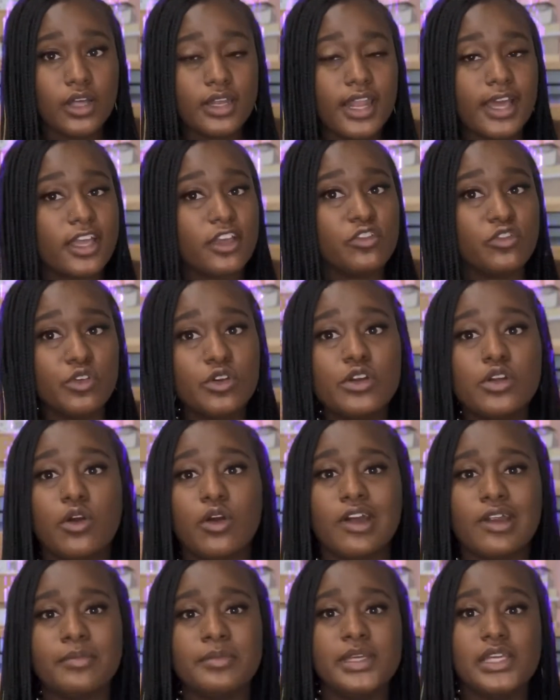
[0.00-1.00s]
like, if you're in the
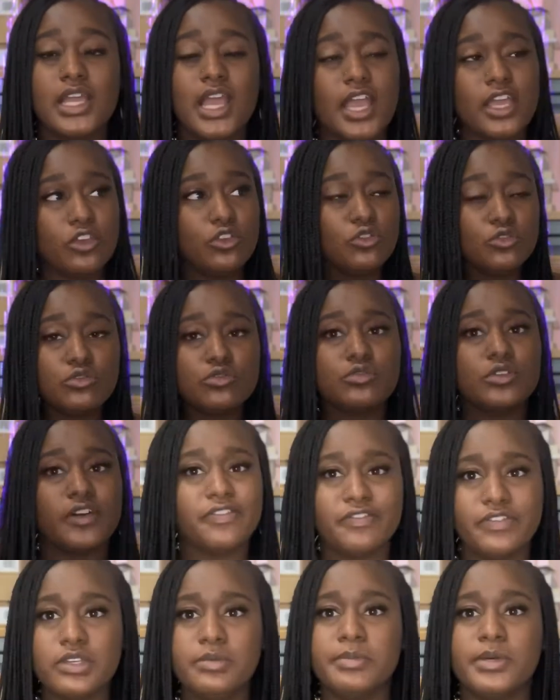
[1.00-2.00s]
army and you
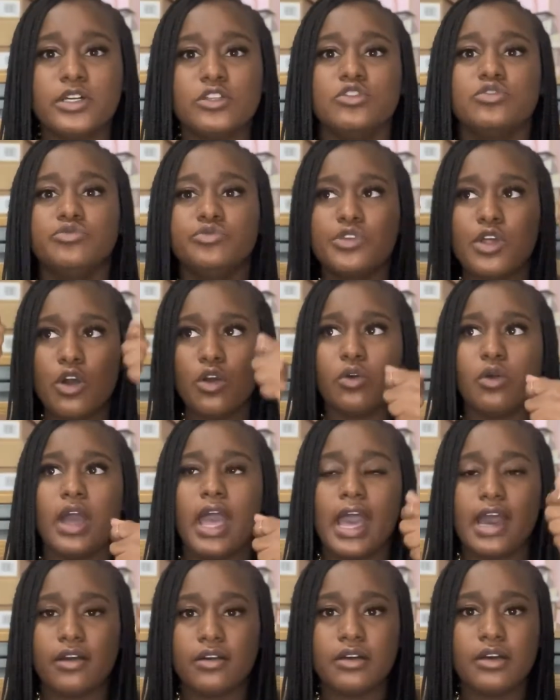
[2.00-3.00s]
a female, you know
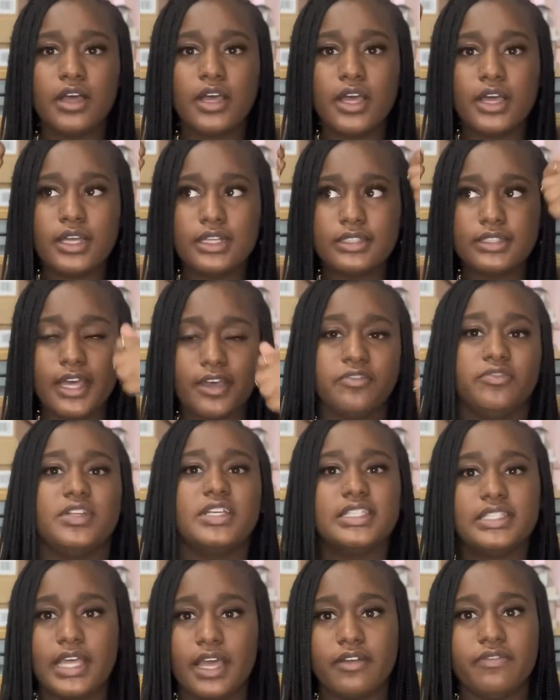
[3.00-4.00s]
how that
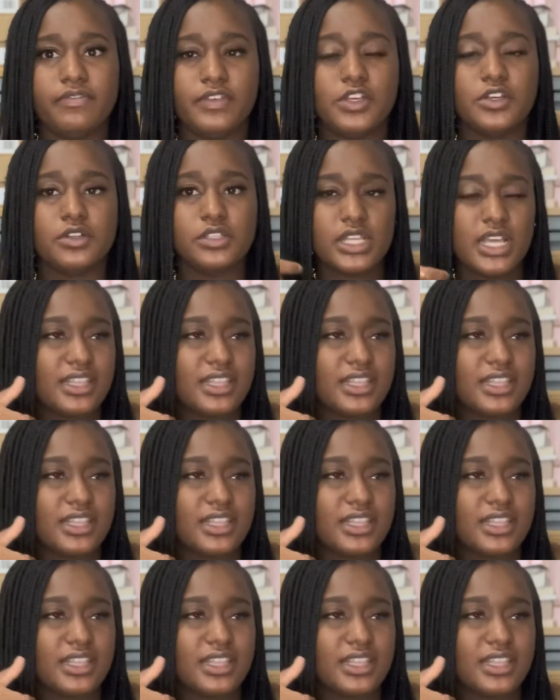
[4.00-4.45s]
fleece hat feels.